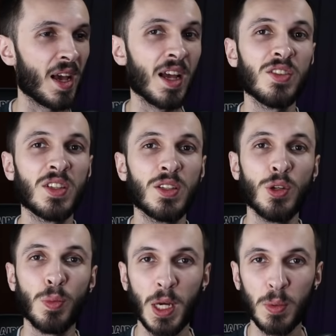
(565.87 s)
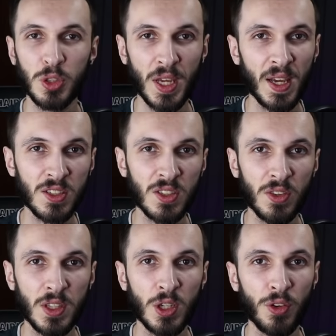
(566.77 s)
And you'll be able to
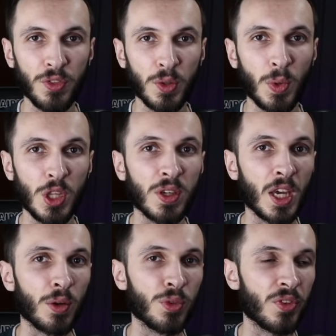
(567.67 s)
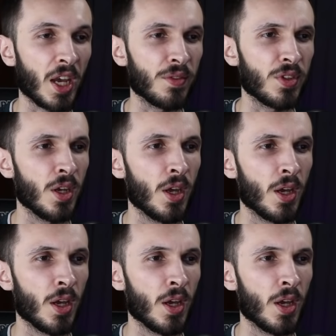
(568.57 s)
exit the coffin when you get revived